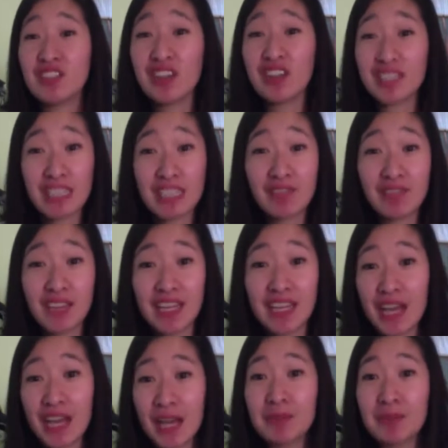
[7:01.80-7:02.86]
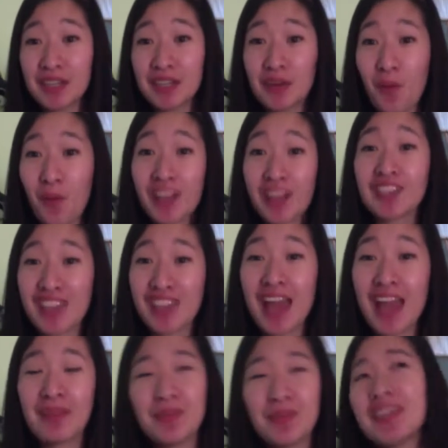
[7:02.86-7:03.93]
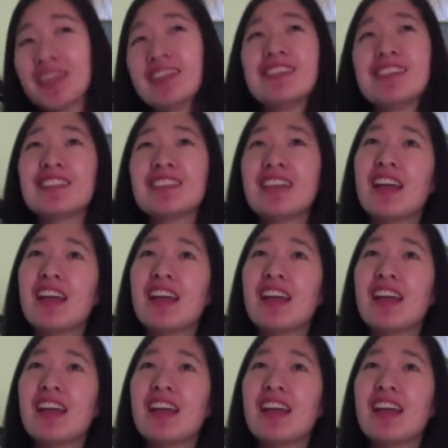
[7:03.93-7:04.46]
on TV, I'm gonna watch that because